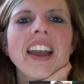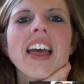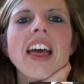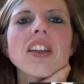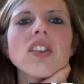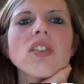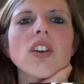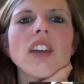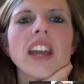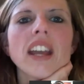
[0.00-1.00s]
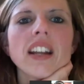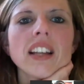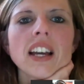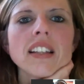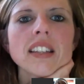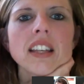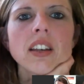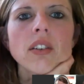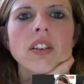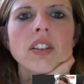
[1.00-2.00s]
and then you go to Analyze and
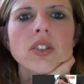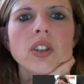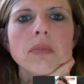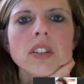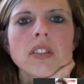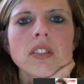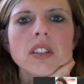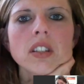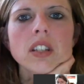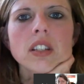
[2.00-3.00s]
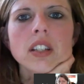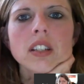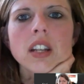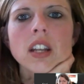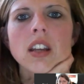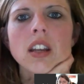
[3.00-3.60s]
go to Descriptive Statistics and hit